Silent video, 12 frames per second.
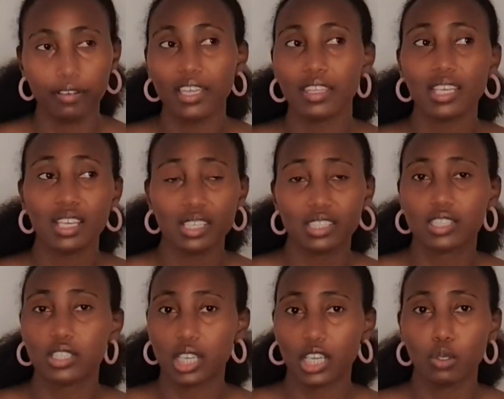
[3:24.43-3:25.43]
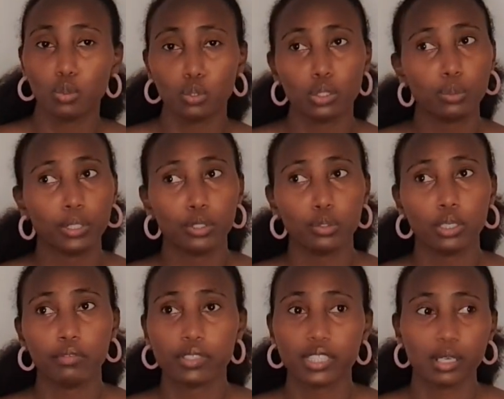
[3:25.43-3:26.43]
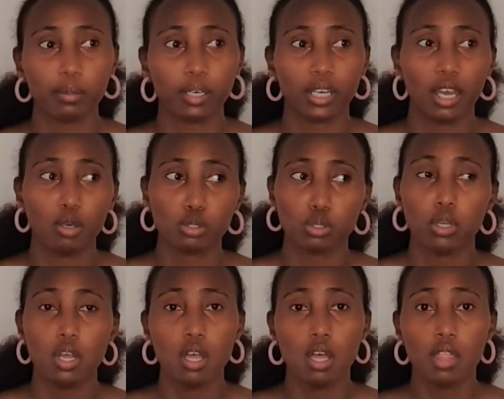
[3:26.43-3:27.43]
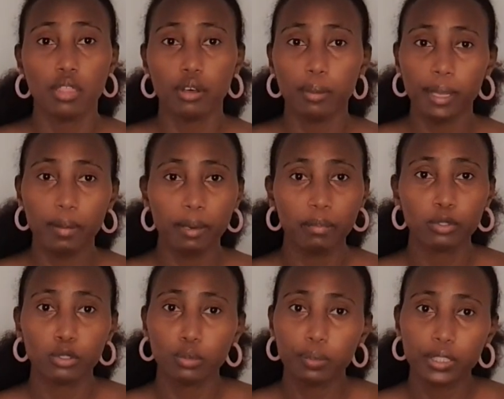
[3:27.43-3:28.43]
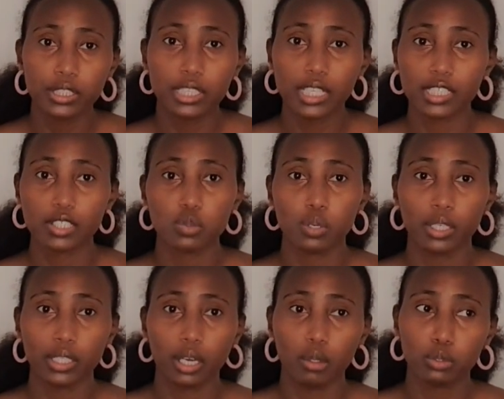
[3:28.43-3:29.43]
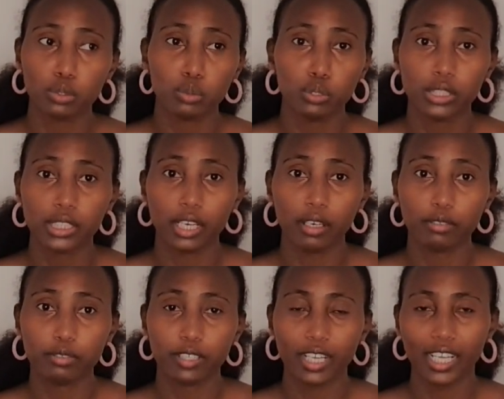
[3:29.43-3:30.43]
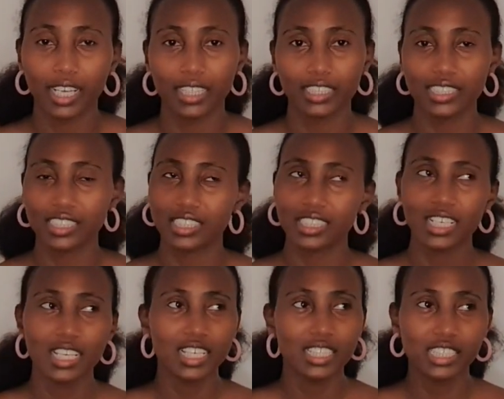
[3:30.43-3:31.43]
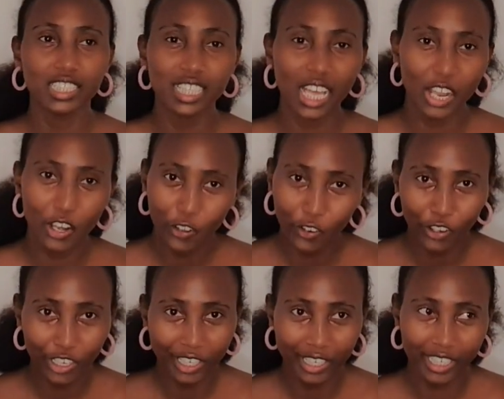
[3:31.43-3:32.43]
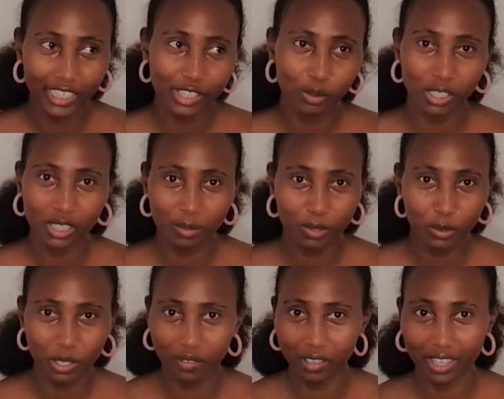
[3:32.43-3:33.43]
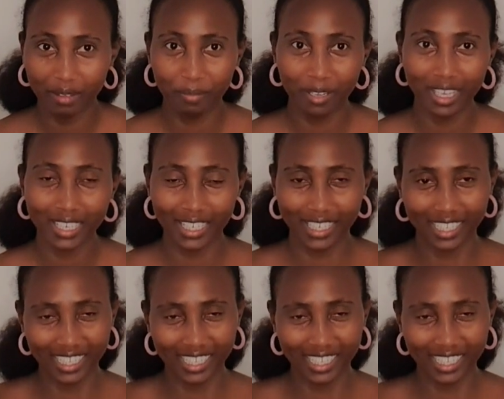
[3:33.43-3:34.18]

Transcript: I think it's really good when you gift someone household. Though my mom told me she doesn't want household stuff. Like, at least she's alone. She wants me to give her the money.